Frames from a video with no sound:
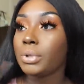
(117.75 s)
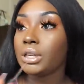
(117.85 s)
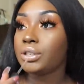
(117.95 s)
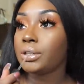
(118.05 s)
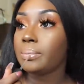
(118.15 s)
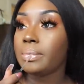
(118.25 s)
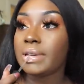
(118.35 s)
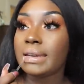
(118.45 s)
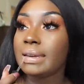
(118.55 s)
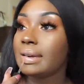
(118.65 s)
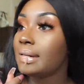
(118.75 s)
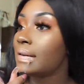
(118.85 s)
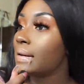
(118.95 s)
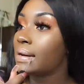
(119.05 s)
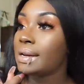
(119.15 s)
And to me,
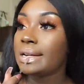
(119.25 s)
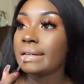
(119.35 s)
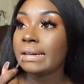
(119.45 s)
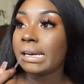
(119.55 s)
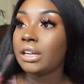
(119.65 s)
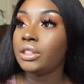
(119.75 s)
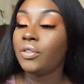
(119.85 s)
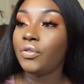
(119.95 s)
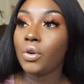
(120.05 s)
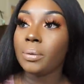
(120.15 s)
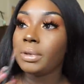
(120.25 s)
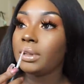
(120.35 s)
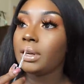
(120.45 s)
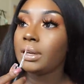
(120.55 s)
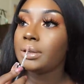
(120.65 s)
the
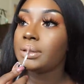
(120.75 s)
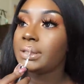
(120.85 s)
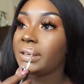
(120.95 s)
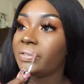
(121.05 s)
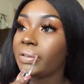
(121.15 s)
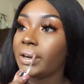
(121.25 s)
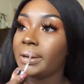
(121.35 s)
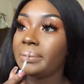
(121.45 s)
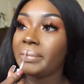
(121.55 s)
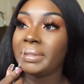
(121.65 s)
formula is different,